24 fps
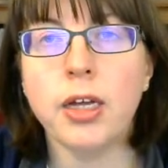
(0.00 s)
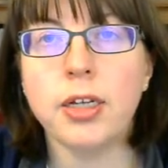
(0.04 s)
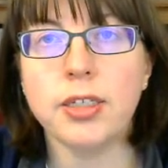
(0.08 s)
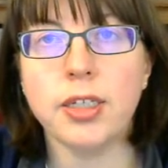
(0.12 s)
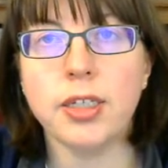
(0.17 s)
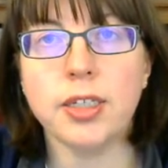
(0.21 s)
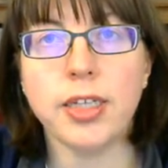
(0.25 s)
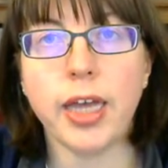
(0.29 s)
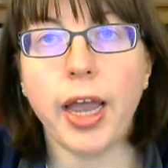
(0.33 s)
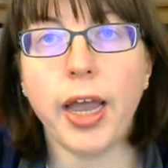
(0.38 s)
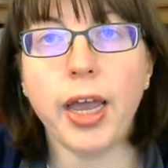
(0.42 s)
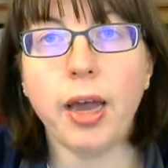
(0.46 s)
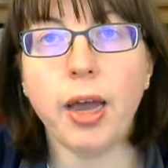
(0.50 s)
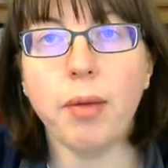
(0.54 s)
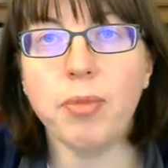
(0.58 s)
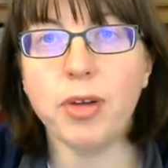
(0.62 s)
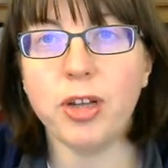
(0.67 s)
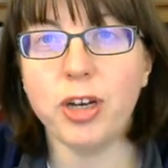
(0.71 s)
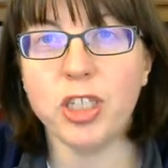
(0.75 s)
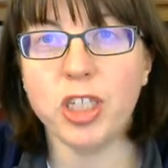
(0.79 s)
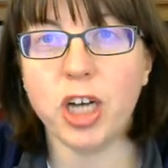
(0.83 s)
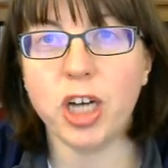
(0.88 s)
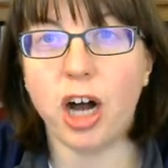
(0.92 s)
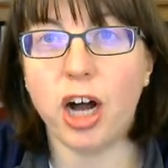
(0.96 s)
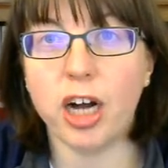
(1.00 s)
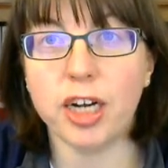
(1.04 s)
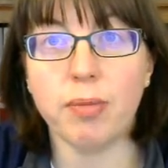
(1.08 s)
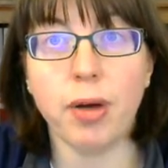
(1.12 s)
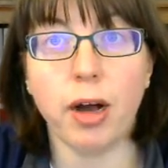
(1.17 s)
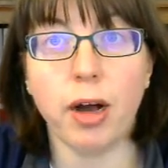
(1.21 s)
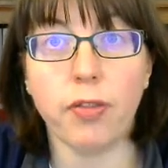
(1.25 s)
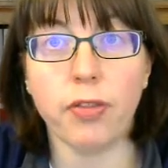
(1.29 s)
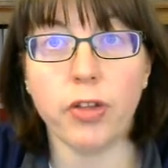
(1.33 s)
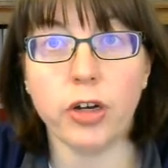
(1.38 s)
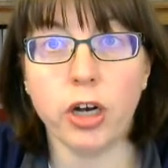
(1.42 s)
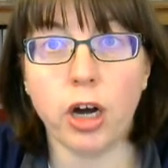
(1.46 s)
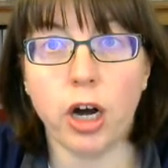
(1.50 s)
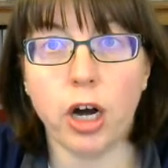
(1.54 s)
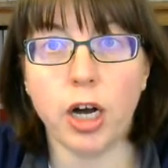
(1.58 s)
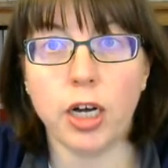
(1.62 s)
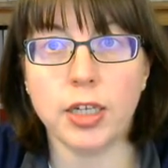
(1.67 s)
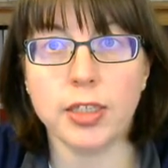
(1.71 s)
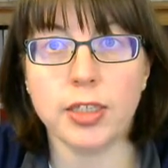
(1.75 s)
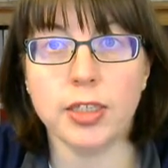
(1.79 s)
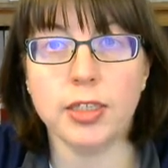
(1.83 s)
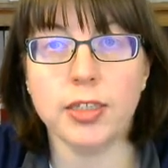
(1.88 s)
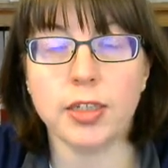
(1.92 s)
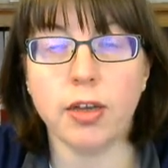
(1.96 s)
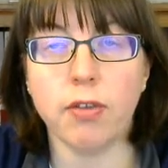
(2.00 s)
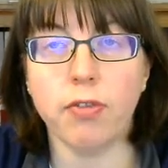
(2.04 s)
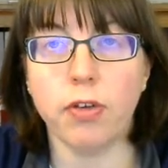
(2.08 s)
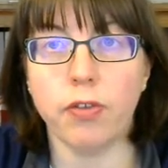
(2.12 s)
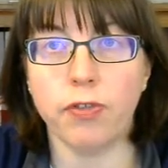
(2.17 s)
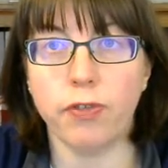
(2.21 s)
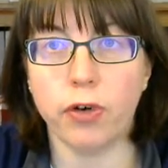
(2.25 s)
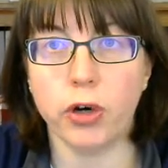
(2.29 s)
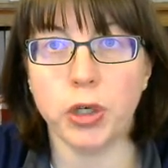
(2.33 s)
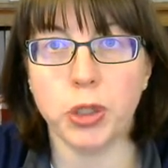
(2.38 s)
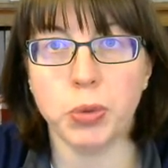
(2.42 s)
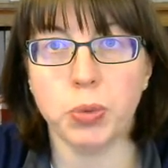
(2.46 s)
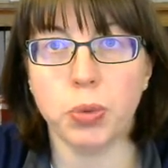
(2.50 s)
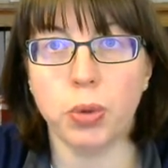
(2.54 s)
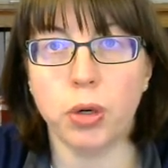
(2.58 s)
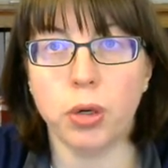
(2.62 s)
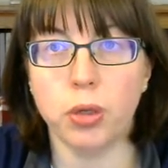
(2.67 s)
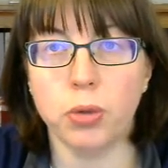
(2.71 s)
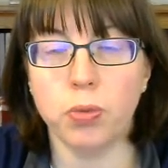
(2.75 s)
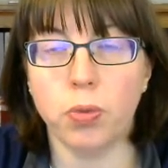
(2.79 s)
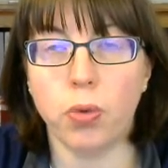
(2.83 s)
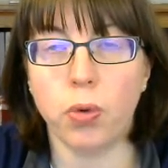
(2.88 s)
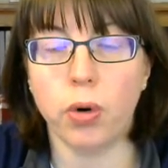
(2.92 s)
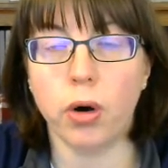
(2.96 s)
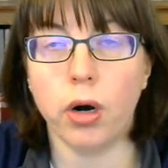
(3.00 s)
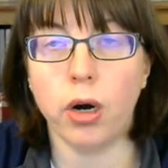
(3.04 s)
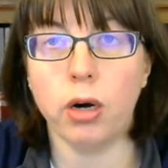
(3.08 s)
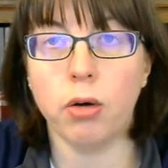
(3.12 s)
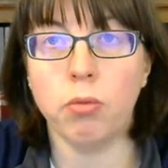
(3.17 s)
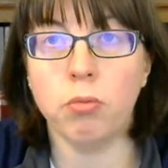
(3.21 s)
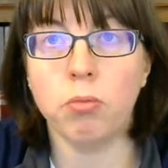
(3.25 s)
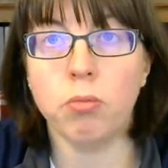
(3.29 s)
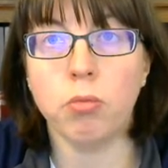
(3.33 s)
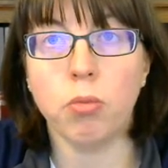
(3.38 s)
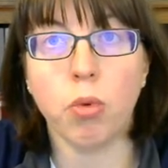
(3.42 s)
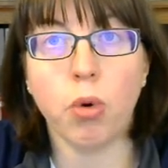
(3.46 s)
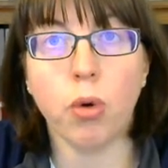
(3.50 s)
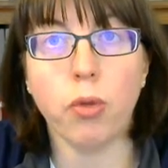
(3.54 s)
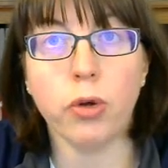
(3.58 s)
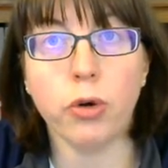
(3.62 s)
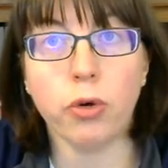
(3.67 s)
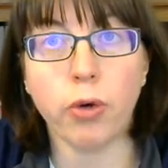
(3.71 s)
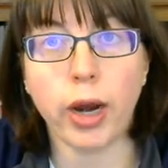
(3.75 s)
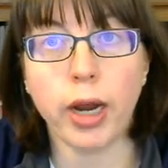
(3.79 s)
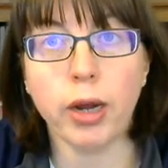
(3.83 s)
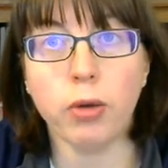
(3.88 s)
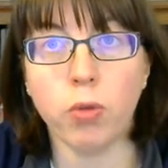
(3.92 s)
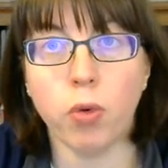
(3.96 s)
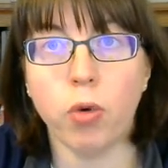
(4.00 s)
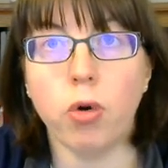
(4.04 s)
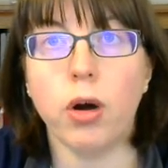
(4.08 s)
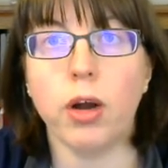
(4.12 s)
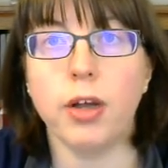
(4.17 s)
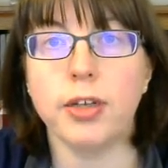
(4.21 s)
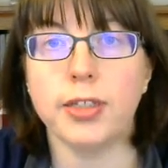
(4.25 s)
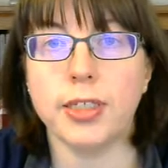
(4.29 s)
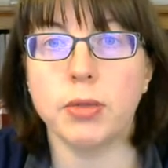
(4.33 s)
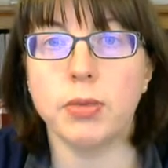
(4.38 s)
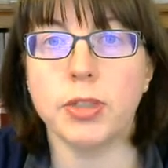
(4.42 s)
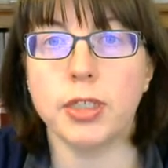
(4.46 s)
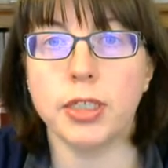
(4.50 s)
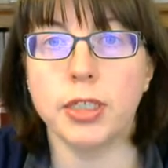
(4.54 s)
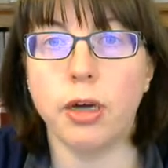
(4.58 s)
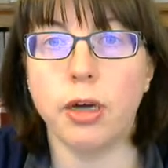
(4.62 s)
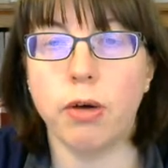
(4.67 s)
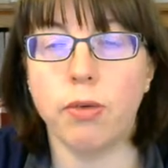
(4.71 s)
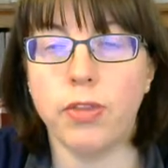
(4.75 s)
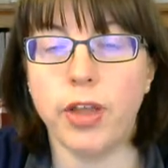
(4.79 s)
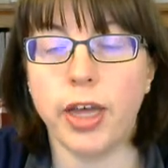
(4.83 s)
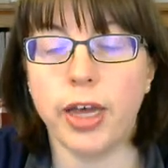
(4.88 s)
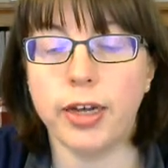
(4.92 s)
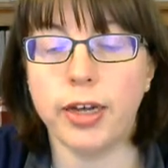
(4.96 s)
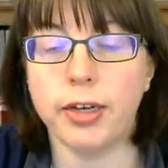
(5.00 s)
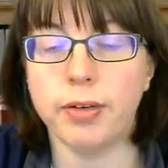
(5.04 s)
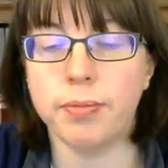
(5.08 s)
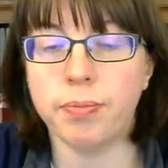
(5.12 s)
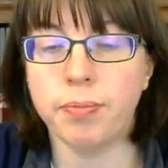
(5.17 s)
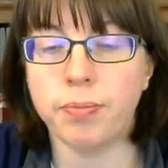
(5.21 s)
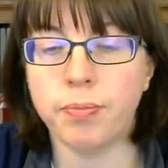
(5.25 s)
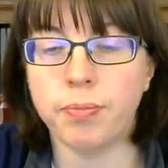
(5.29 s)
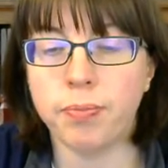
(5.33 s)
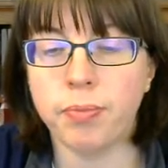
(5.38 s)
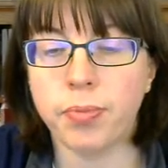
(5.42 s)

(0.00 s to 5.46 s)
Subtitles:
Today I'm going to talk about the causes of the First World War, or the Great War as it was known then.